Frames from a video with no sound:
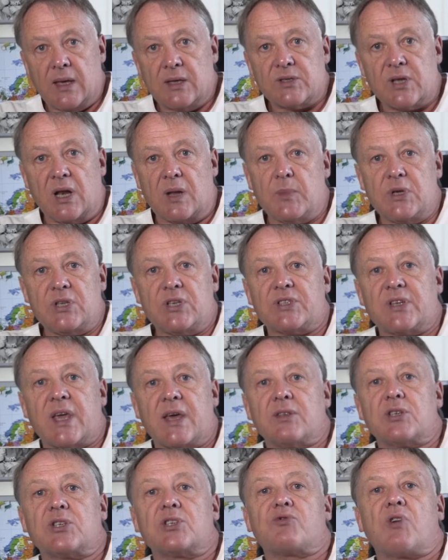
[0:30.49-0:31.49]
So let me just
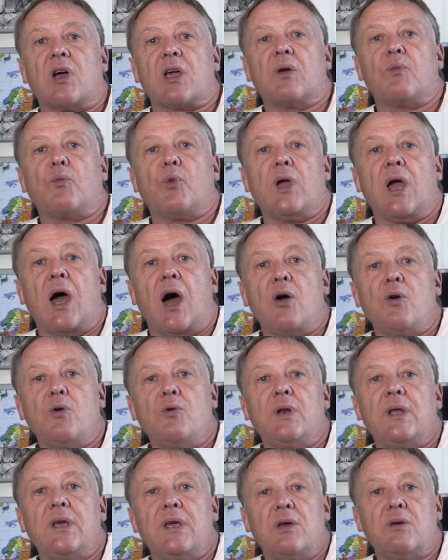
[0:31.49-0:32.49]
get this straight. We
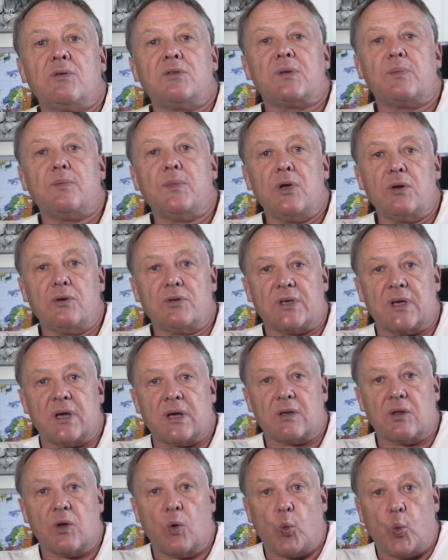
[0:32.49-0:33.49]
only use
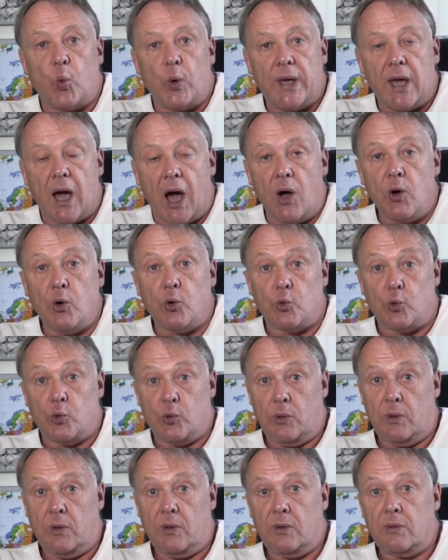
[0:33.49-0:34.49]
music that we
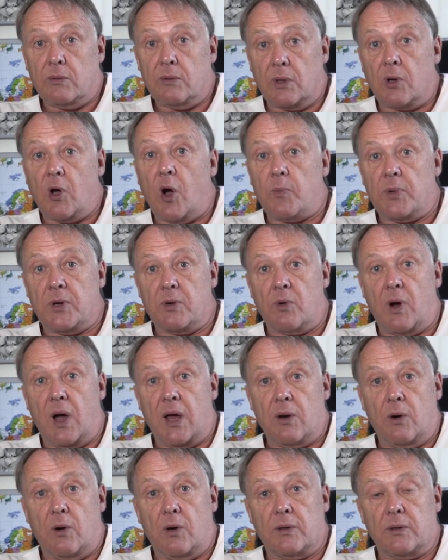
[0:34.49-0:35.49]
own the
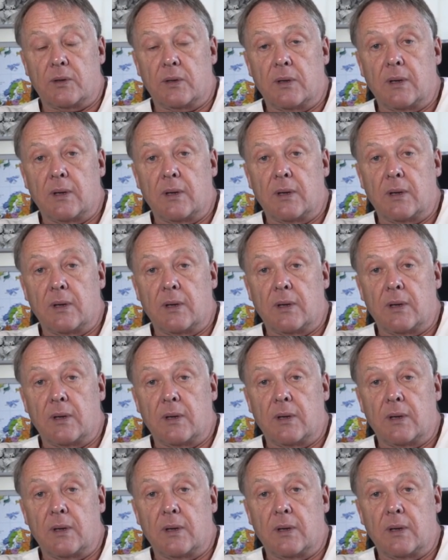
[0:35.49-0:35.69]
copyright on.